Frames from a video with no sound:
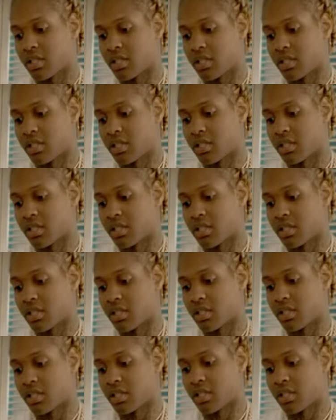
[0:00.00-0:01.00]

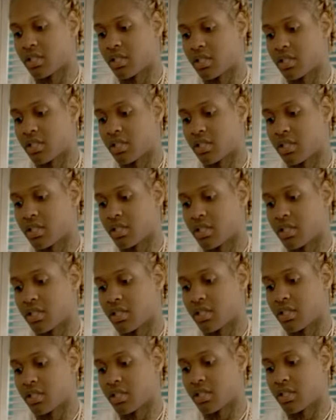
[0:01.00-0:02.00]

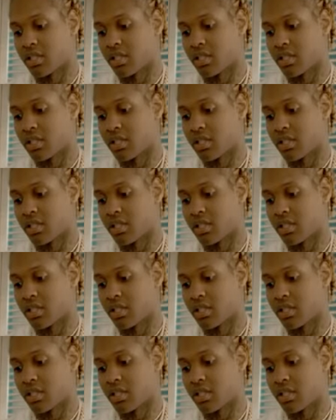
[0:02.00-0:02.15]
The person shown says nothing.